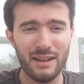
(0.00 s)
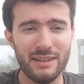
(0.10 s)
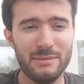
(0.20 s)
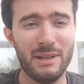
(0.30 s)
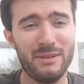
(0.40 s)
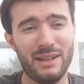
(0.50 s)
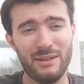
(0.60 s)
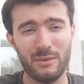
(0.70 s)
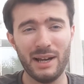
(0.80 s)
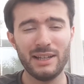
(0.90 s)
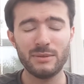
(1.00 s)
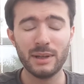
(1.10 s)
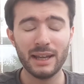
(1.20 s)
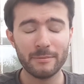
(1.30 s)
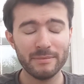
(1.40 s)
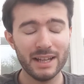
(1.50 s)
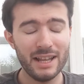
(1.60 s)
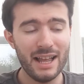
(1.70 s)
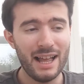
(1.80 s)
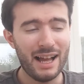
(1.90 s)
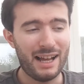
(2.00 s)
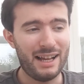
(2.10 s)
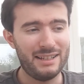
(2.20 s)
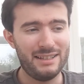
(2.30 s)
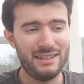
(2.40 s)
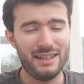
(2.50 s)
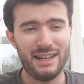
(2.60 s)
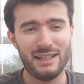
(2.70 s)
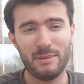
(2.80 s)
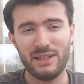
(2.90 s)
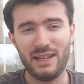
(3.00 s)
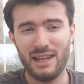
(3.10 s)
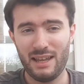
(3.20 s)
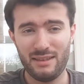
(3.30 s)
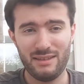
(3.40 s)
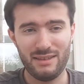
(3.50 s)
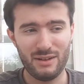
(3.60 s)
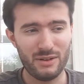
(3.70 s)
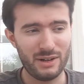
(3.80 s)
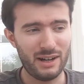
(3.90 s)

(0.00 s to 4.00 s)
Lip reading: this Mental Health Awareness Week, and especially in the current